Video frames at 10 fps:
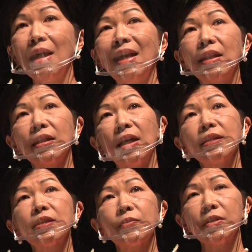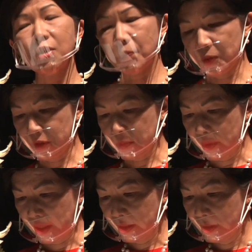And that's what spurred
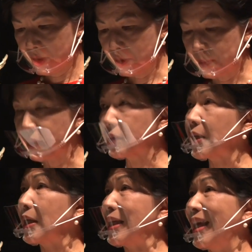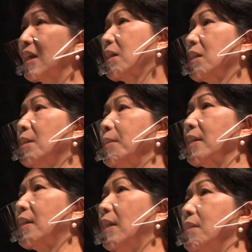me to build an
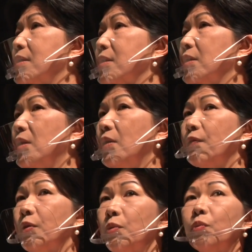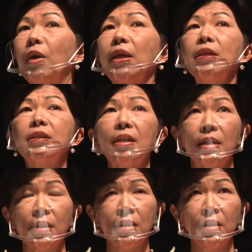economic case for
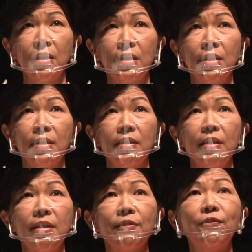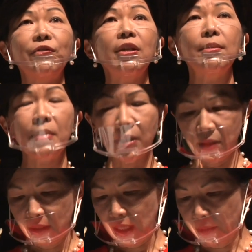raising the
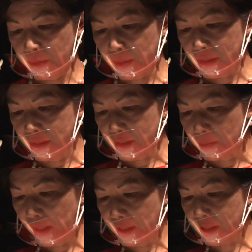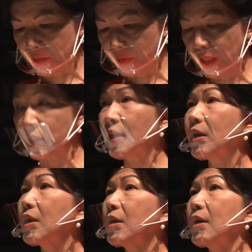female labor participation rate,
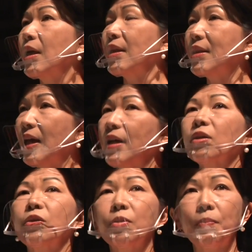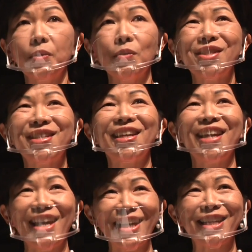and that could boost
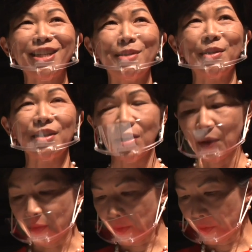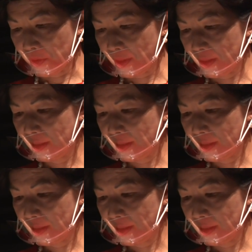economic growth.